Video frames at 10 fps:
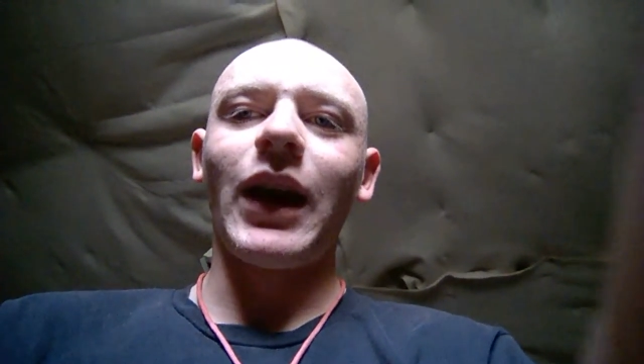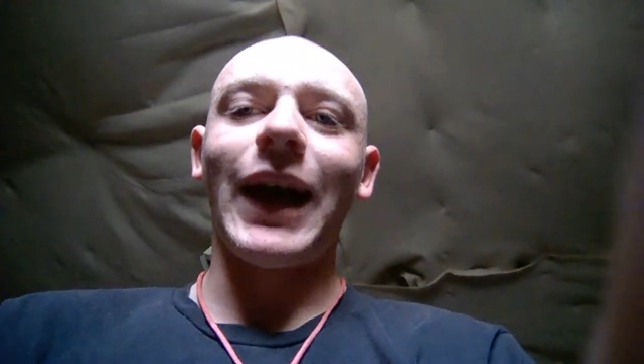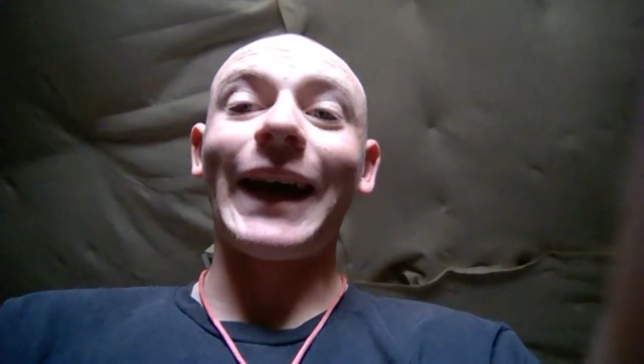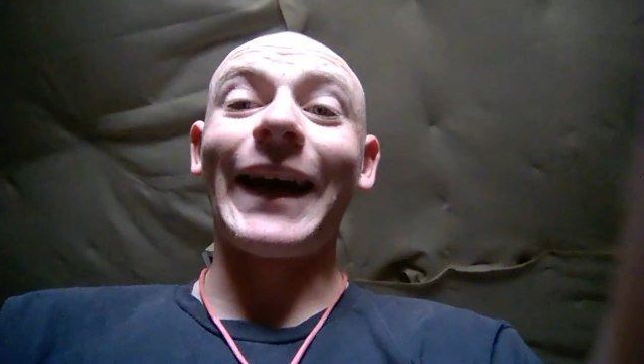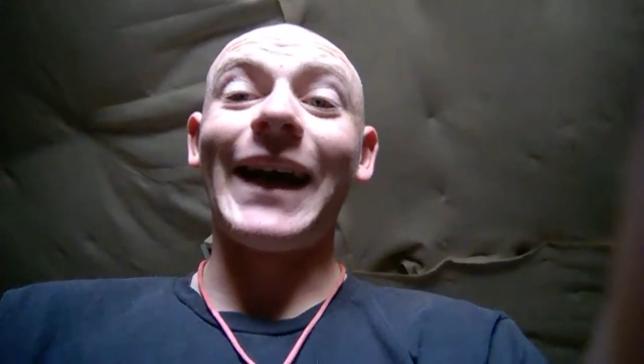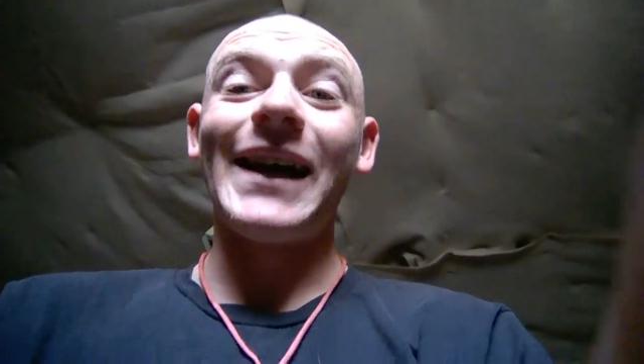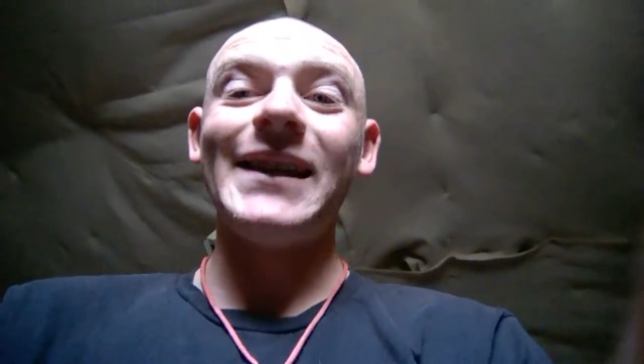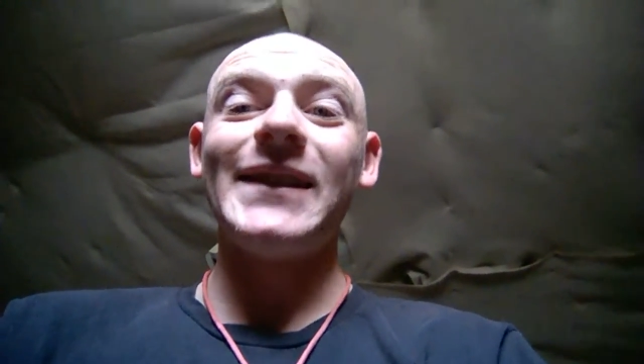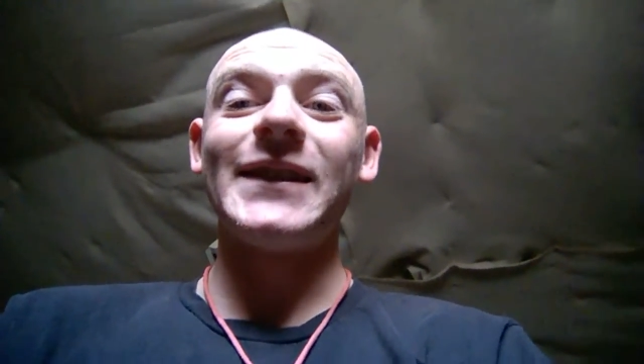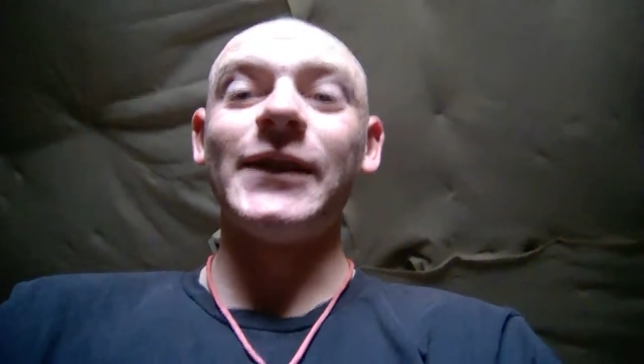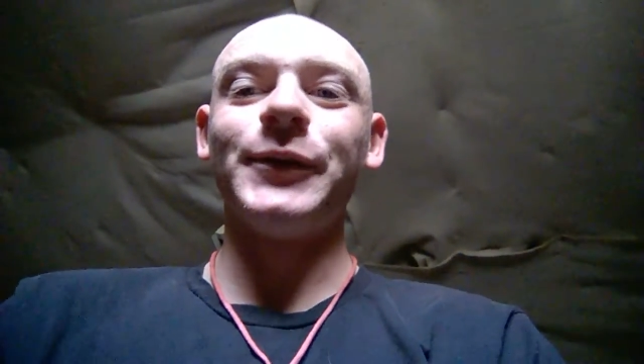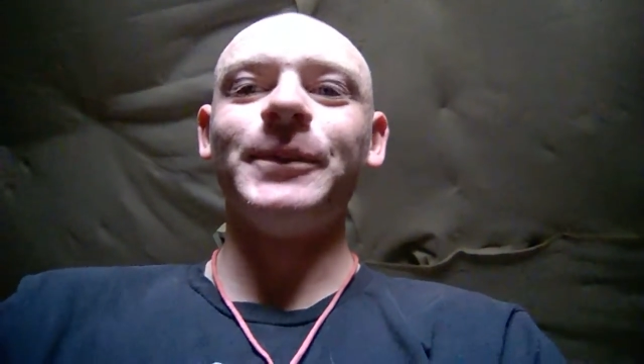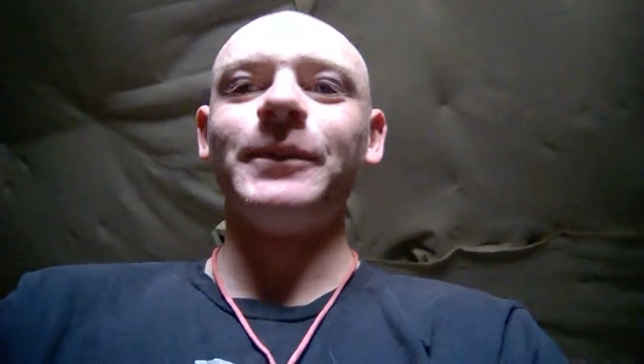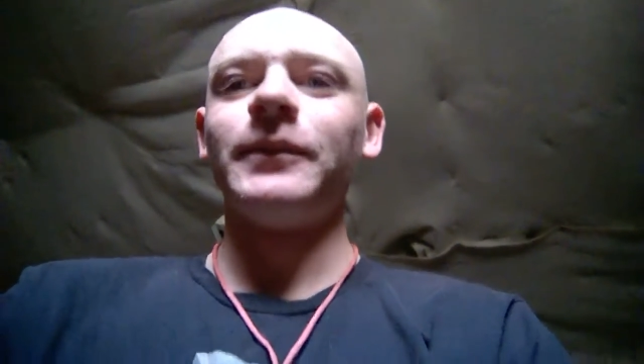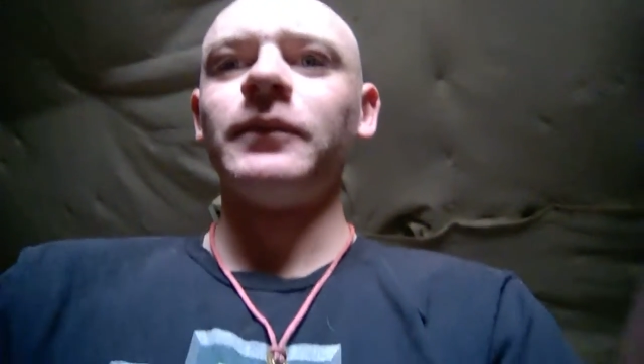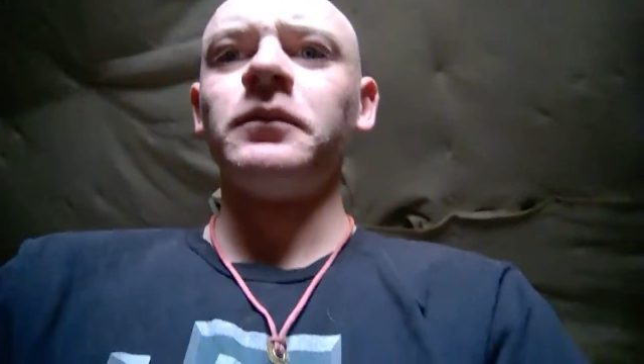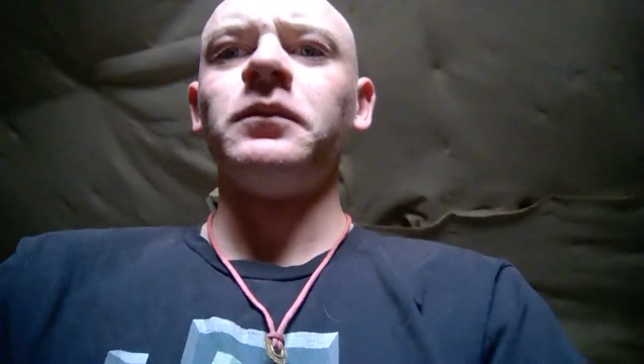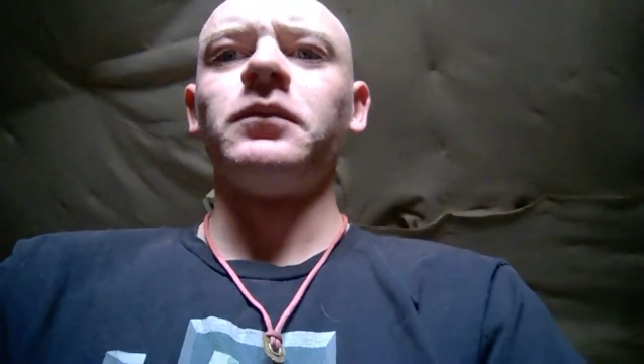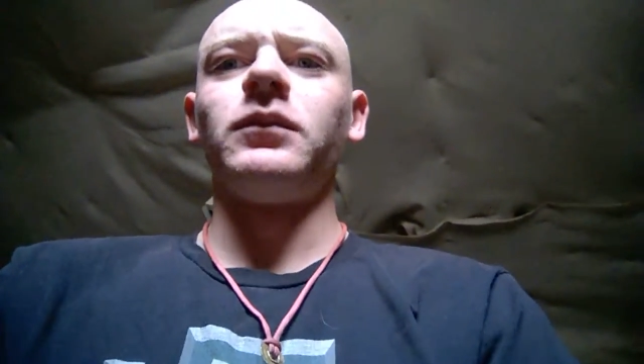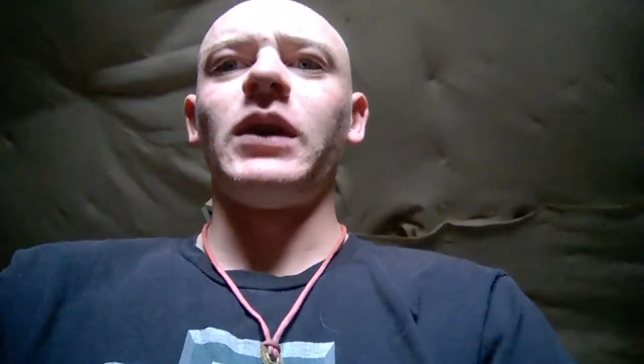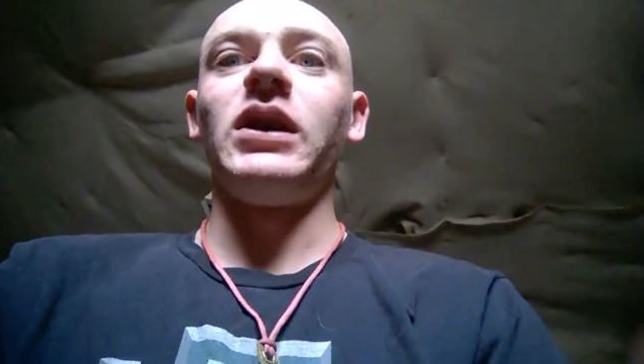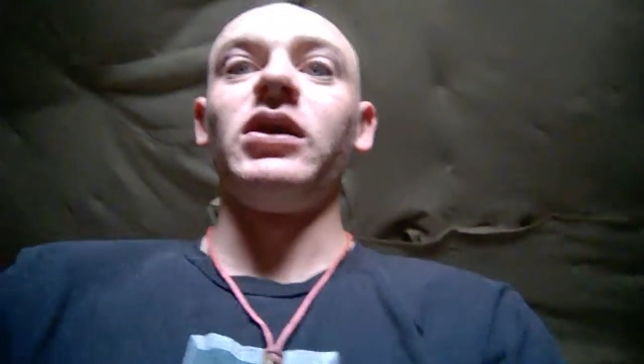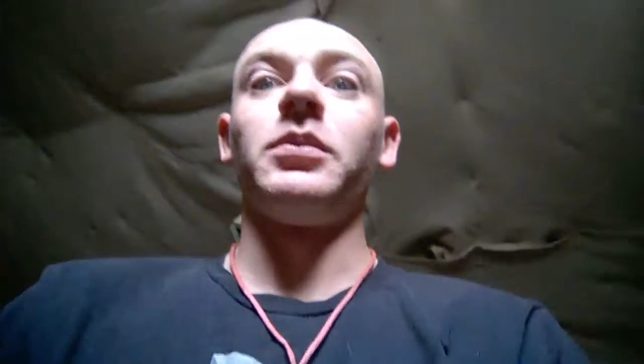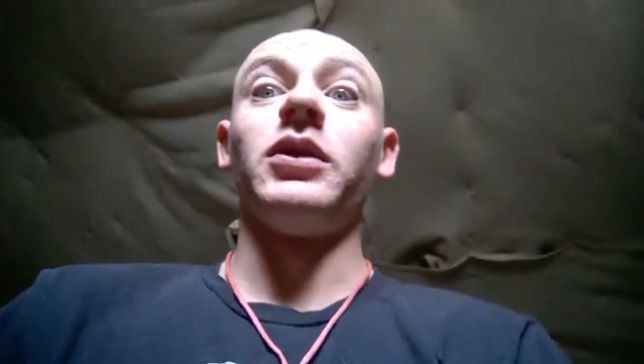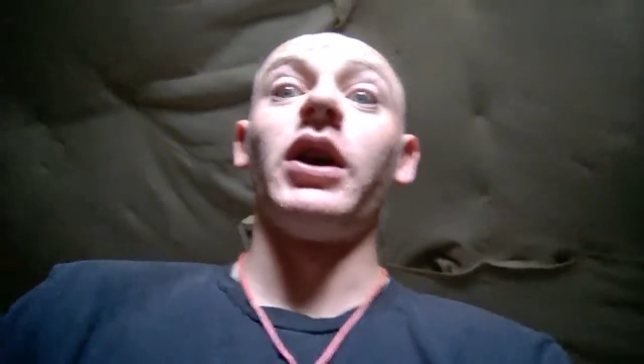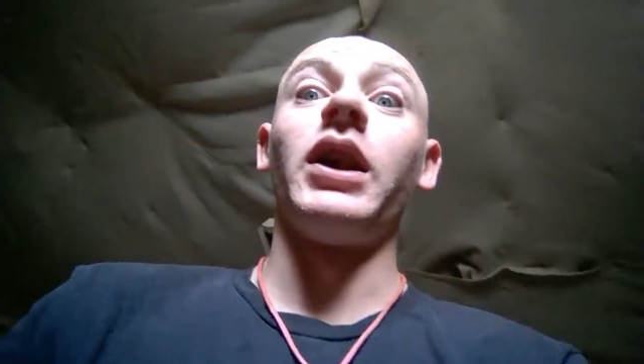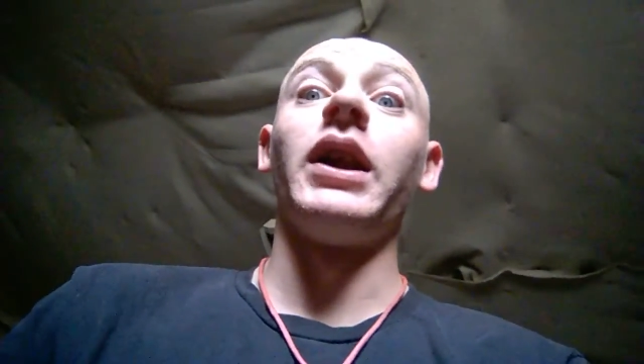Hi guys, so that is Brett.